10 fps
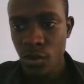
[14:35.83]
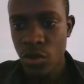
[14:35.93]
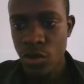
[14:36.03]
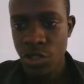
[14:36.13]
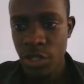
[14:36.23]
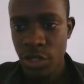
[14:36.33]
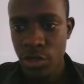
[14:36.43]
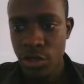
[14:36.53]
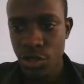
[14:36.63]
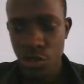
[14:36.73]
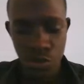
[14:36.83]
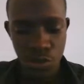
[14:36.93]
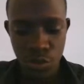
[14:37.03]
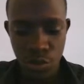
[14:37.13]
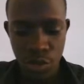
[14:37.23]
what we shall do is
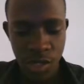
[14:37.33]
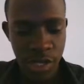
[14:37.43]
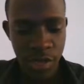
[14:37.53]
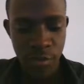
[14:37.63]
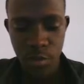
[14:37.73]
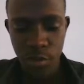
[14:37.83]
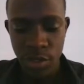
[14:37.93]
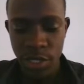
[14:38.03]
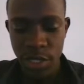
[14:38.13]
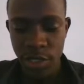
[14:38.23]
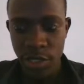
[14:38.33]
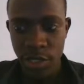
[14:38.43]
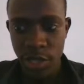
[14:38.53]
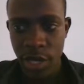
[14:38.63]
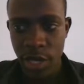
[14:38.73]
to create some small tags
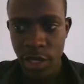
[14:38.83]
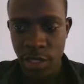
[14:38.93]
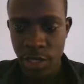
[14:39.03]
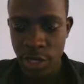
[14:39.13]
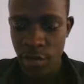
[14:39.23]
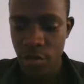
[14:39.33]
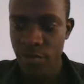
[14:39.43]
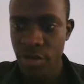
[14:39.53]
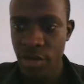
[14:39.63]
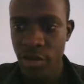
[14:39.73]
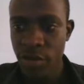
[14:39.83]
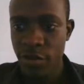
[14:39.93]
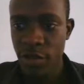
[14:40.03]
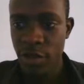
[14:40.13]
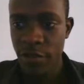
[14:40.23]
in here just like we've been
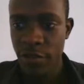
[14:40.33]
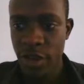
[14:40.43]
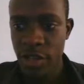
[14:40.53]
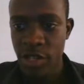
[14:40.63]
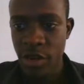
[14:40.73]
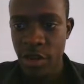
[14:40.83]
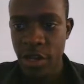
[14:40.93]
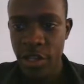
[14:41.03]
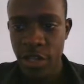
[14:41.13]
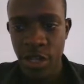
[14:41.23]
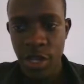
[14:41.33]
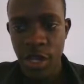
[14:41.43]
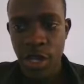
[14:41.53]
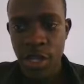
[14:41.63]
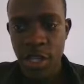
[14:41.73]
doing for the various errors
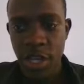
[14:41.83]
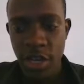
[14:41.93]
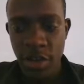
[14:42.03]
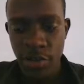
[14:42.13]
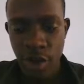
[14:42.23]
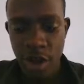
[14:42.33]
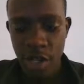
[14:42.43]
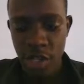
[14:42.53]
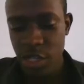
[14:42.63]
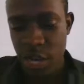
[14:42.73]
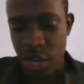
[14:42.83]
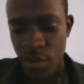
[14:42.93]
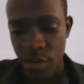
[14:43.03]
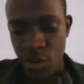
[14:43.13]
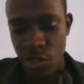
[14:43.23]
then right in here
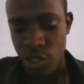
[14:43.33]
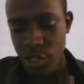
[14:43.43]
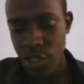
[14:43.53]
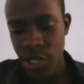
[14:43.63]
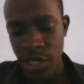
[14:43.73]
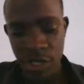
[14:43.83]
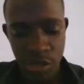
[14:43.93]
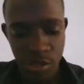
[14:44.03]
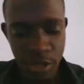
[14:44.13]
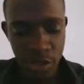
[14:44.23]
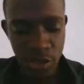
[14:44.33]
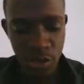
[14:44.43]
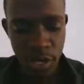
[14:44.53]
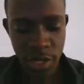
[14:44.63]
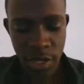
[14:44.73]
what we shall say is
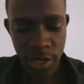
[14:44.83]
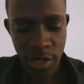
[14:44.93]
password